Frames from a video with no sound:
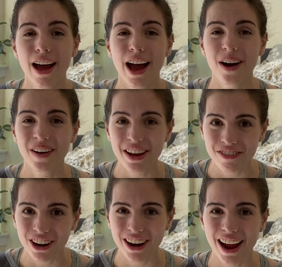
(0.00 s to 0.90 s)

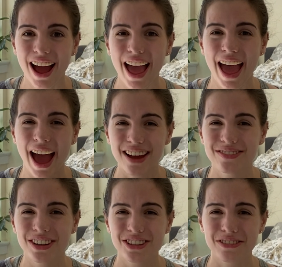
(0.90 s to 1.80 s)
However,
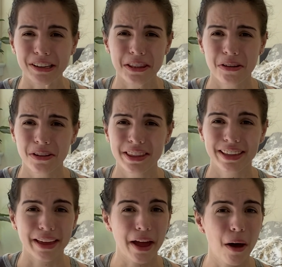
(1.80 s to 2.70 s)
Advil is really the only
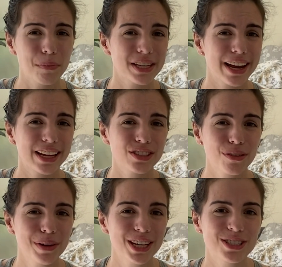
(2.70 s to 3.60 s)
thing that helps headaches for me.